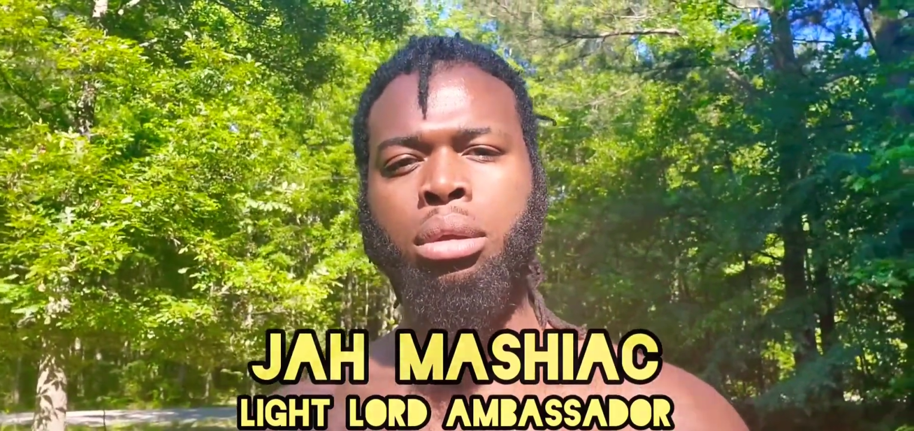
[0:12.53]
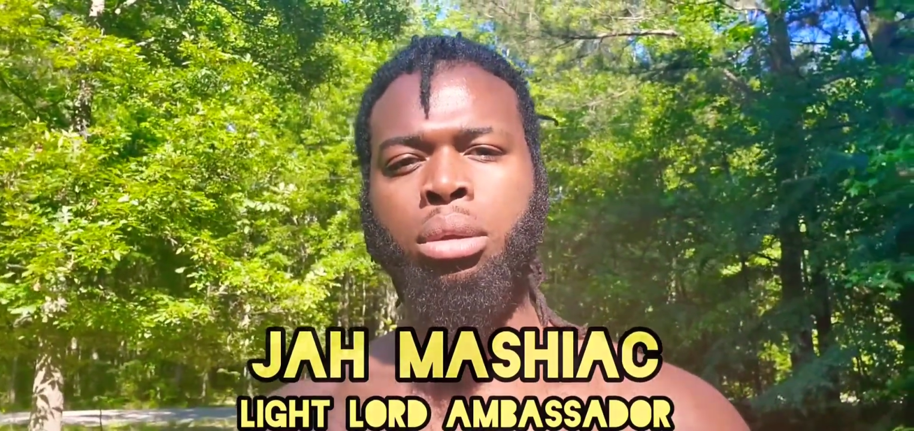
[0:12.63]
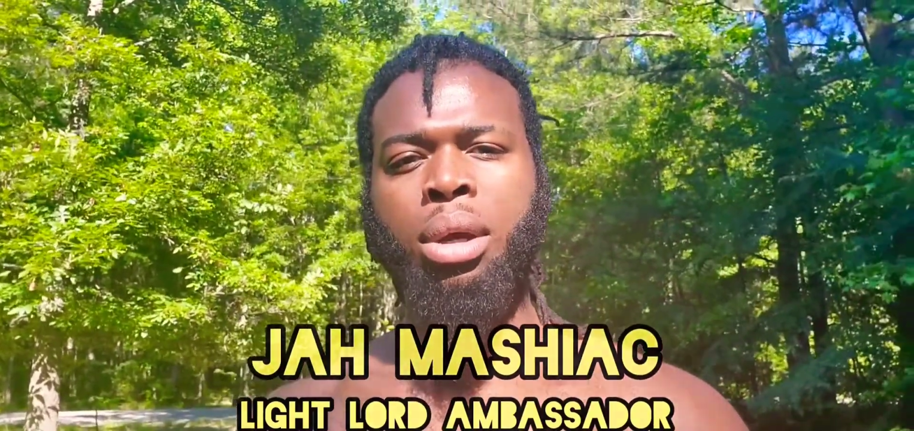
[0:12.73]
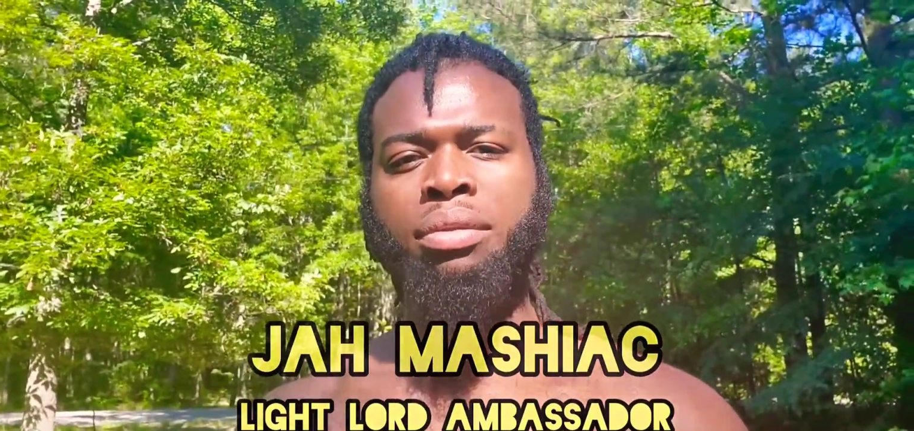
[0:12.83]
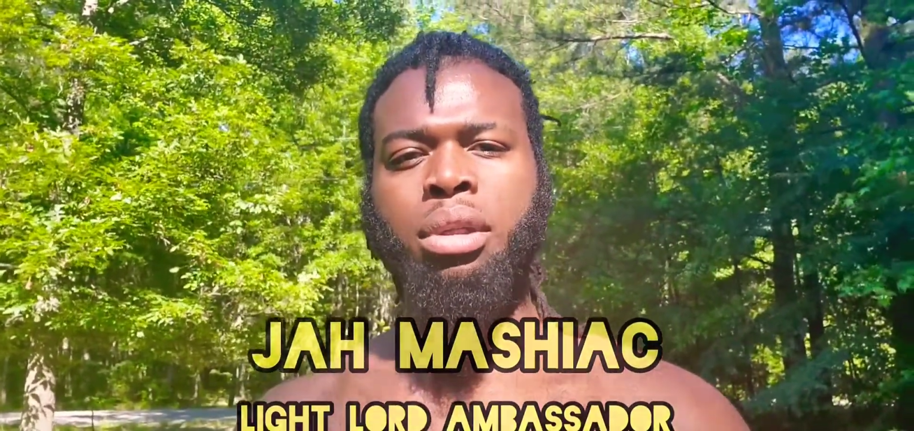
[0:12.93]

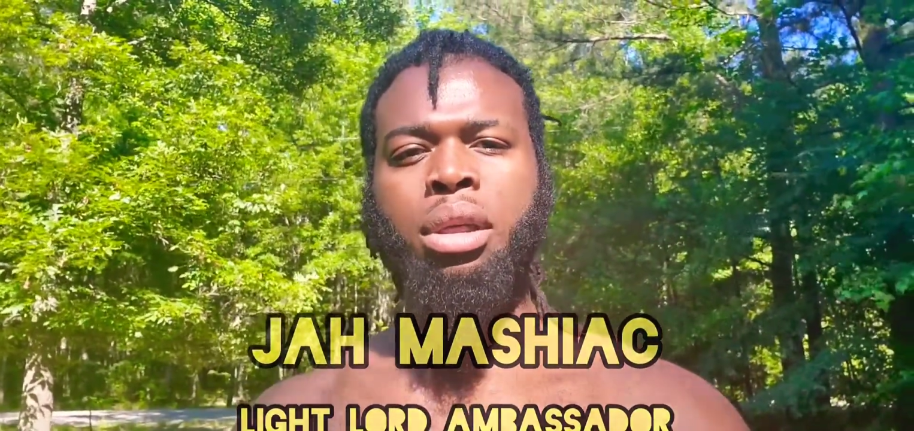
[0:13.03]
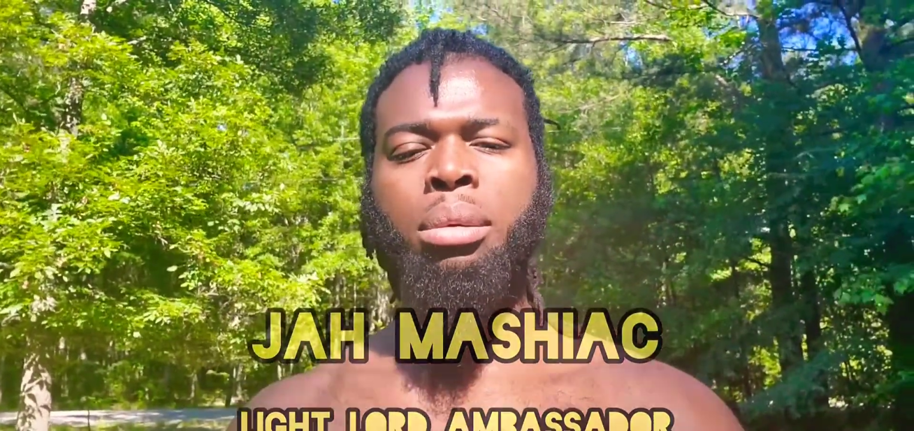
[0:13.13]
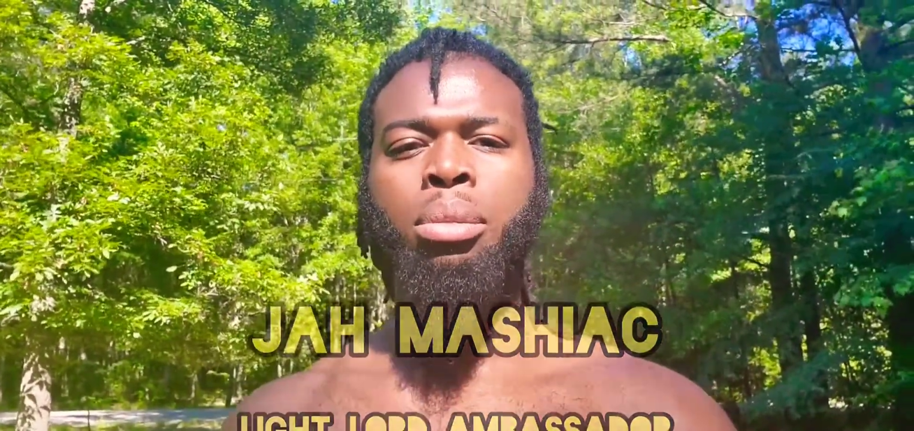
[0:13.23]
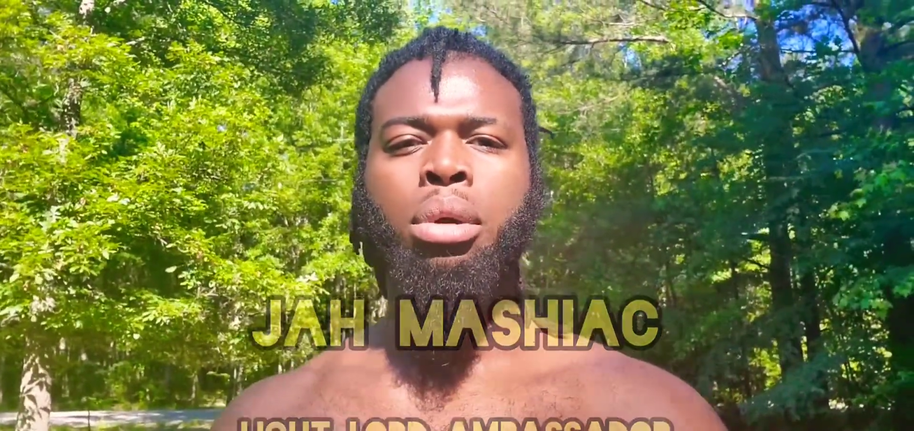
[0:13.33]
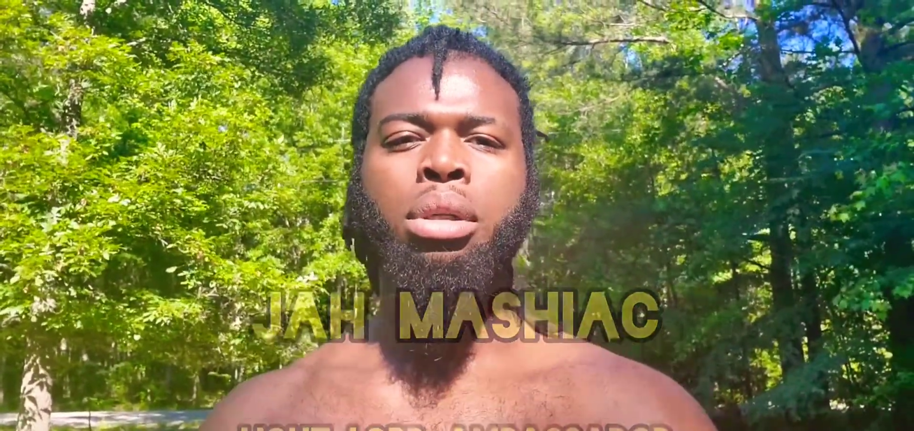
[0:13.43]
you have to get
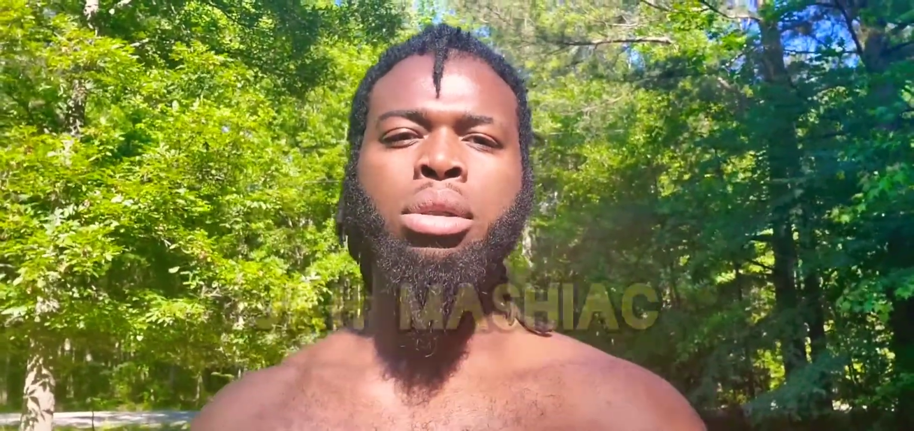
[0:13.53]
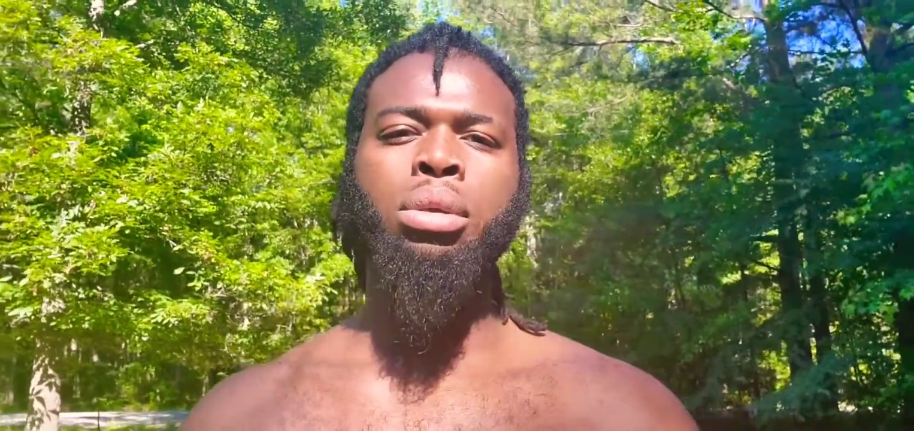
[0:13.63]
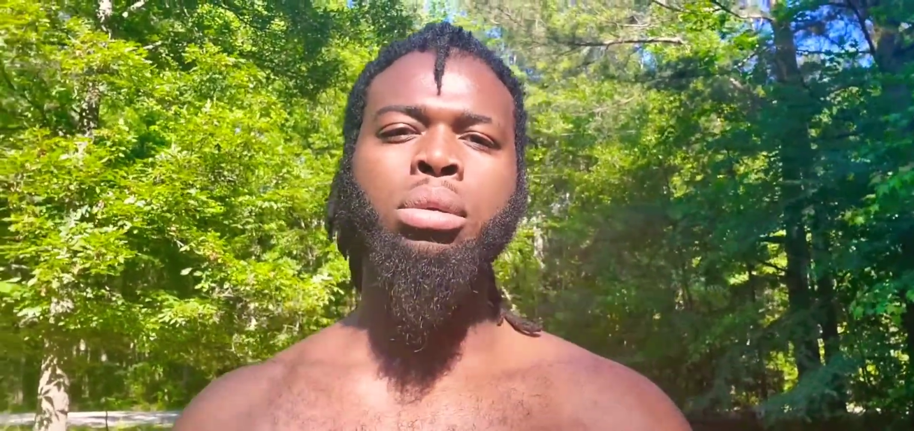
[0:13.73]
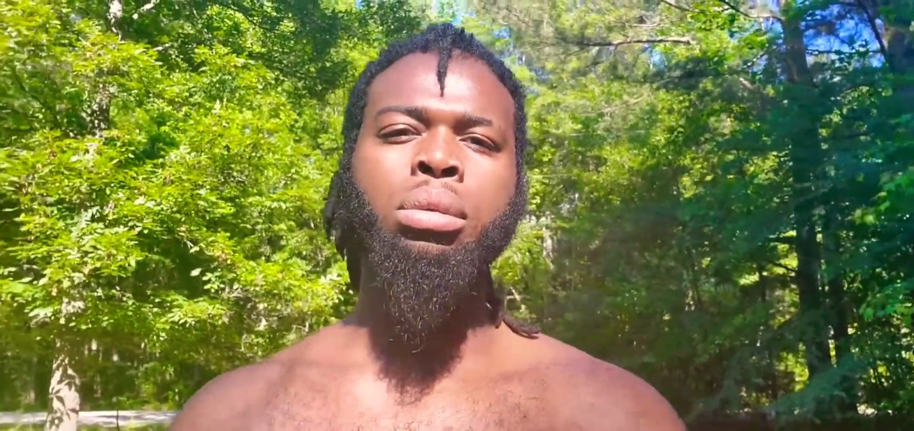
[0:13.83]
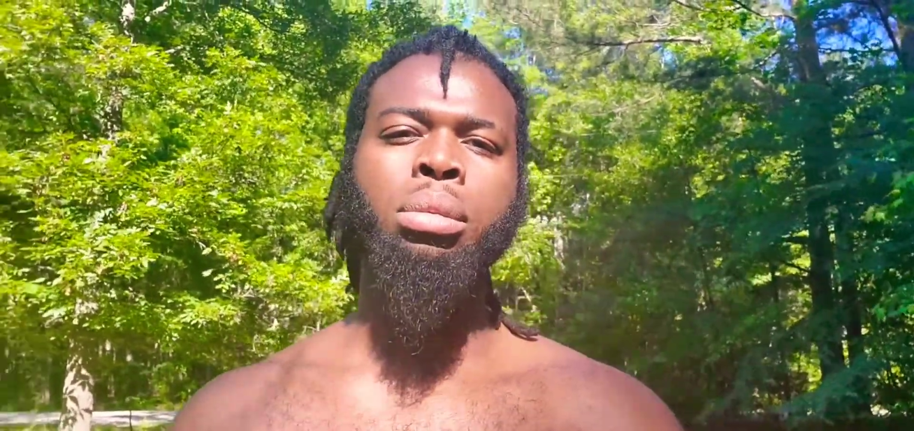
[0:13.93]
more in
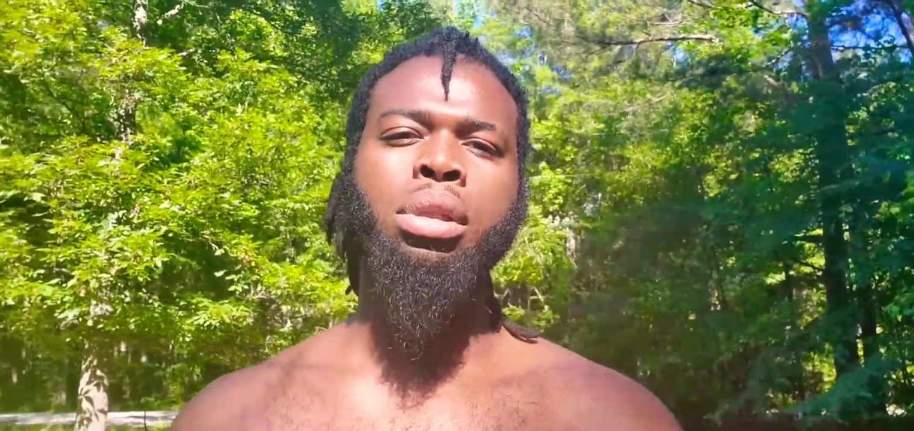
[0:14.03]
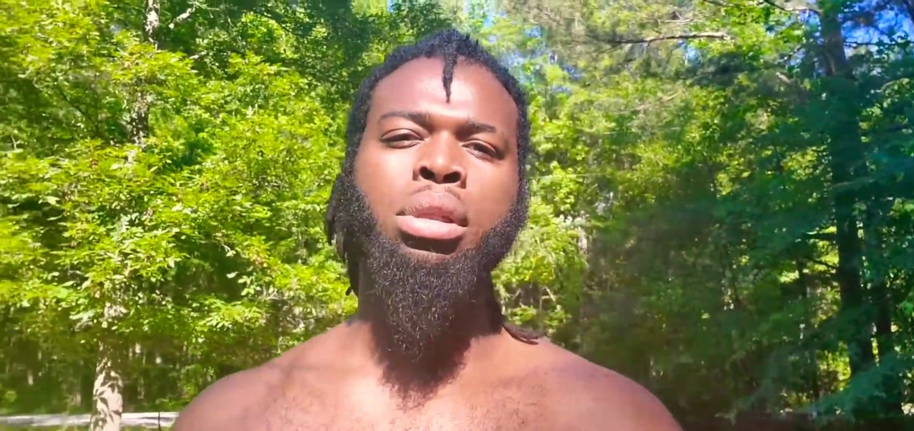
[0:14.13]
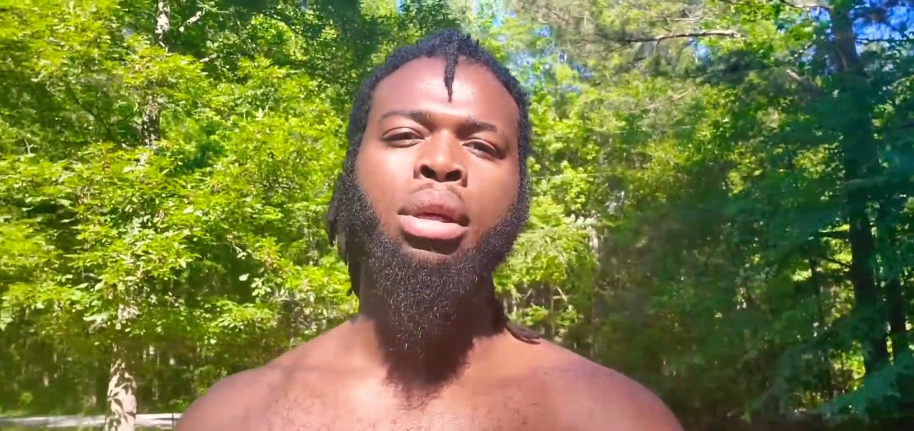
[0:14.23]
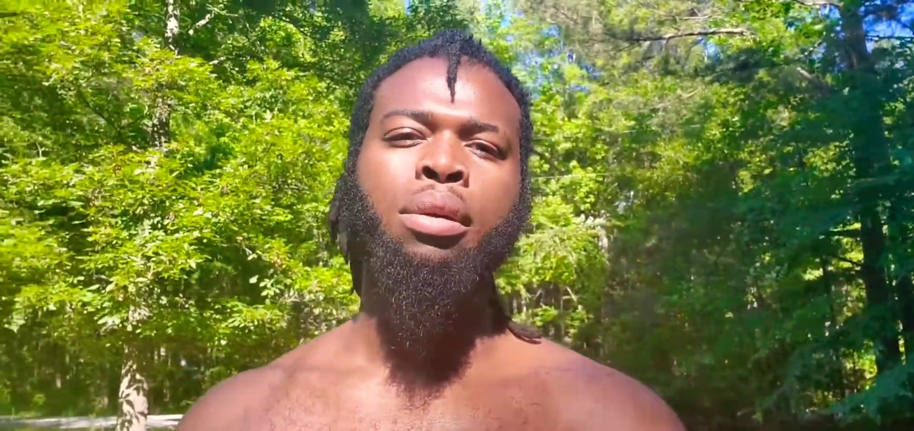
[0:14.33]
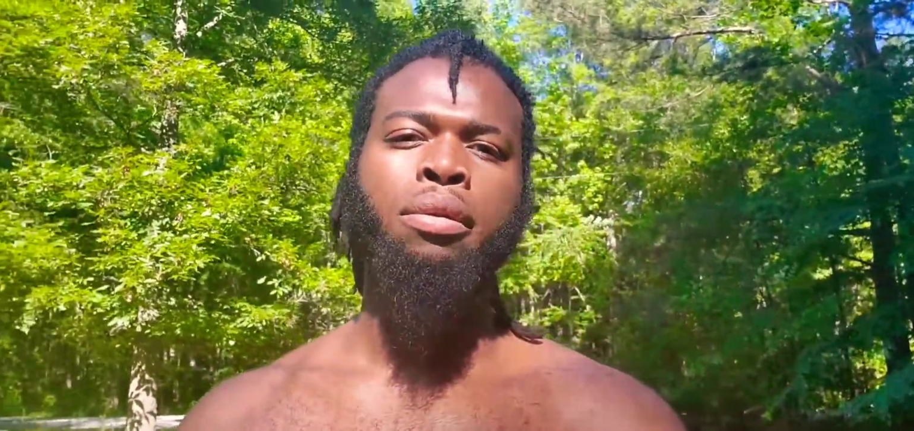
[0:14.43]
tune with
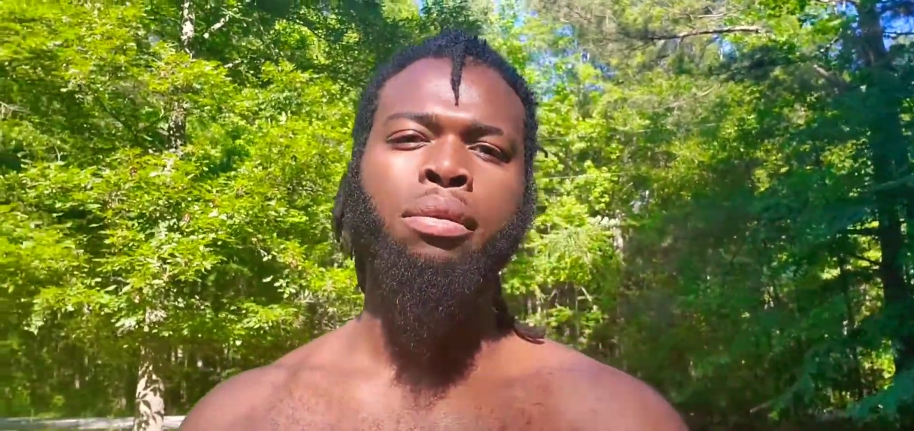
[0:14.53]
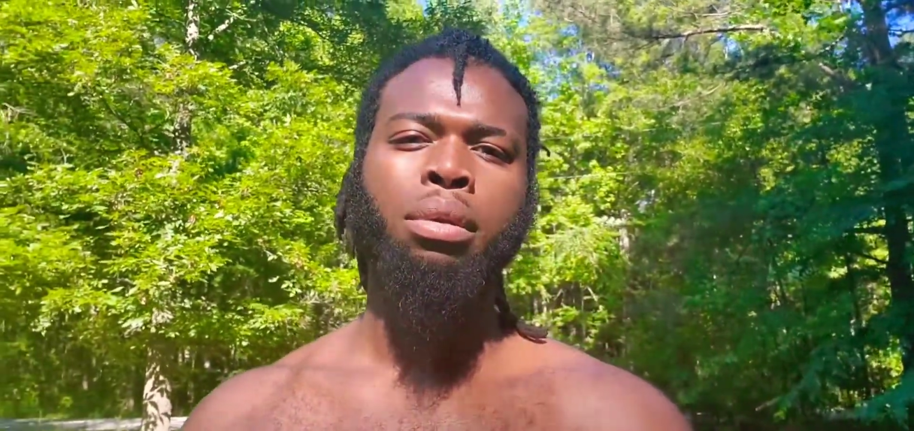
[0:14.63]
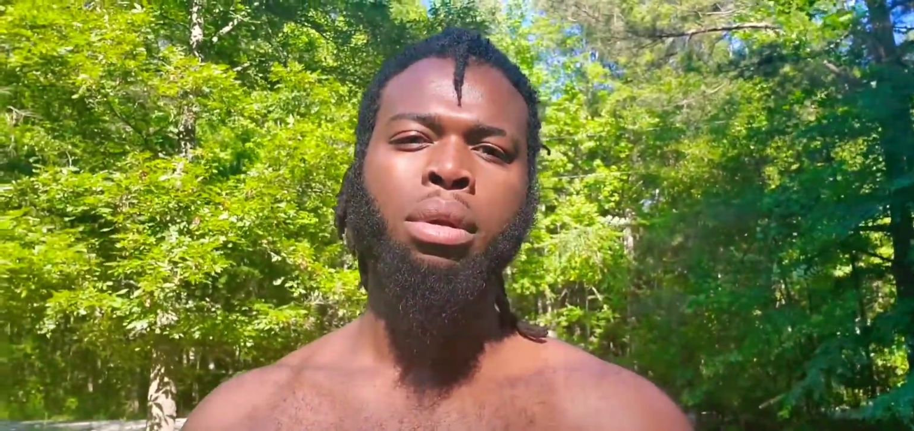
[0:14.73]
self